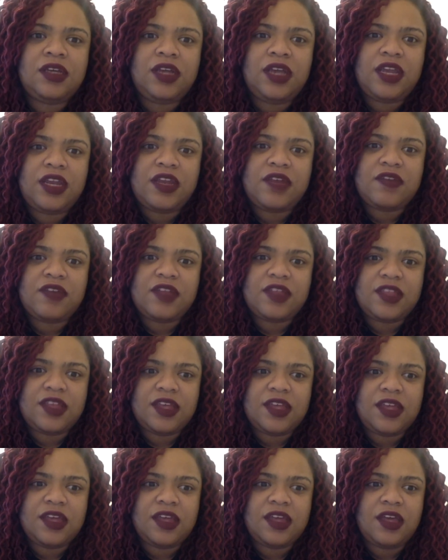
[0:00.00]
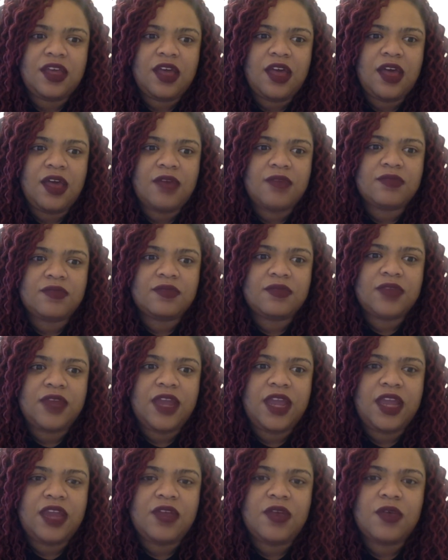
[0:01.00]
and everything.
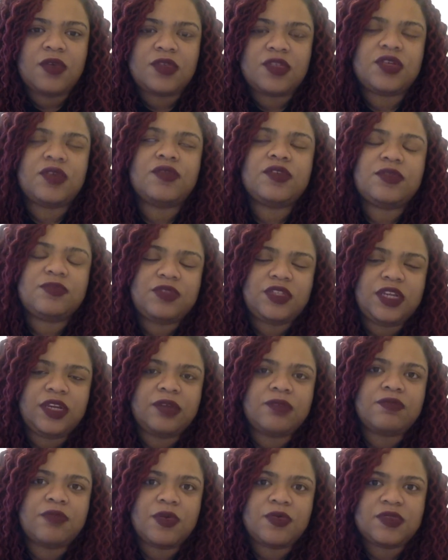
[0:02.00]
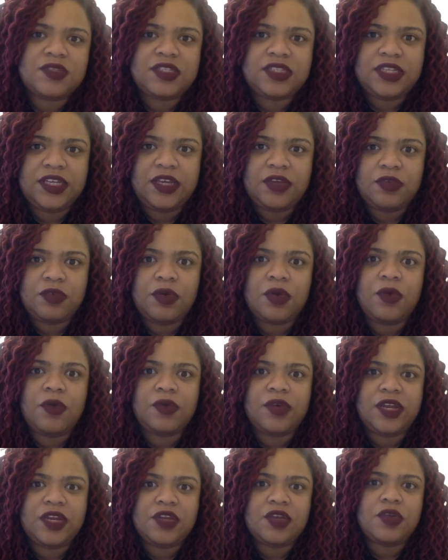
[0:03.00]
And also they're mostly
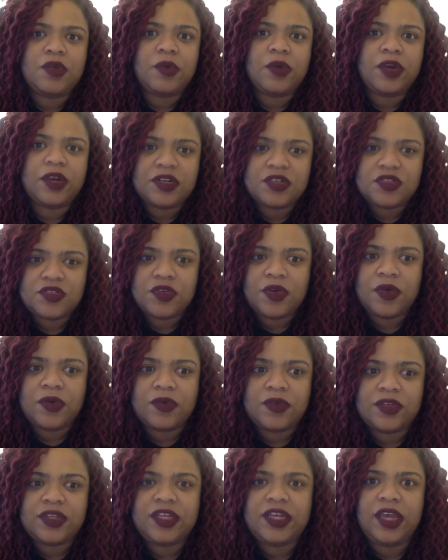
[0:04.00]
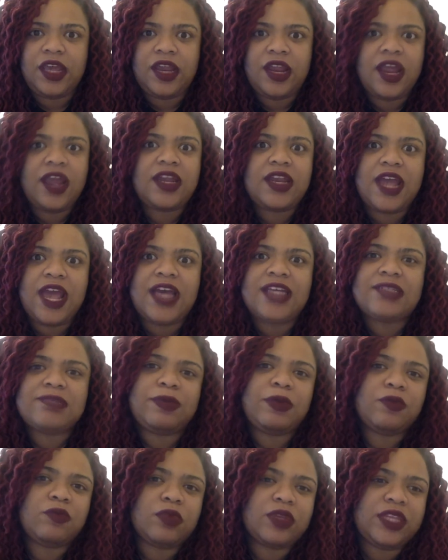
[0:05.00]
grown indoors, so it has to
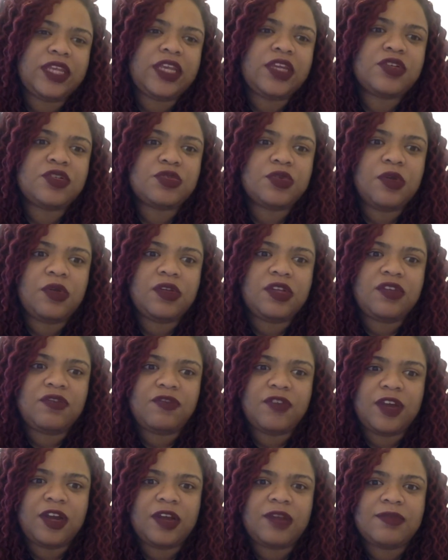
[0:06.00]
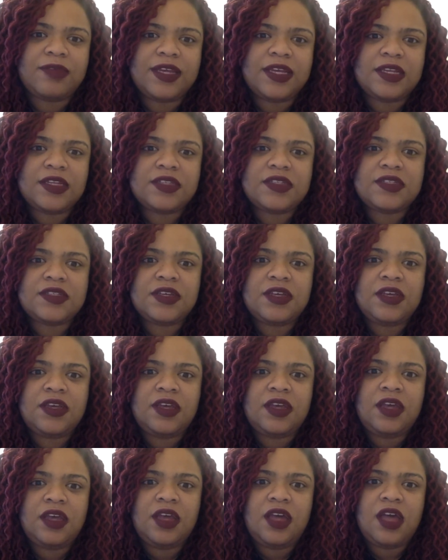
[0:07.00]
be a really controlled environment.
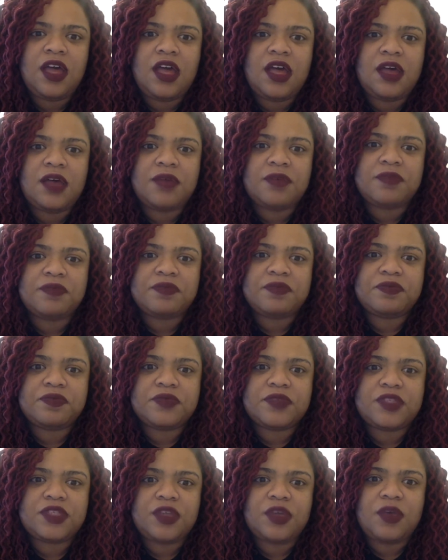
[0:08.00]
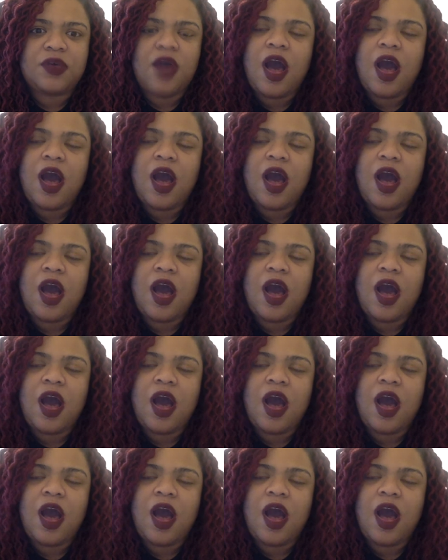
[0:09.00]
So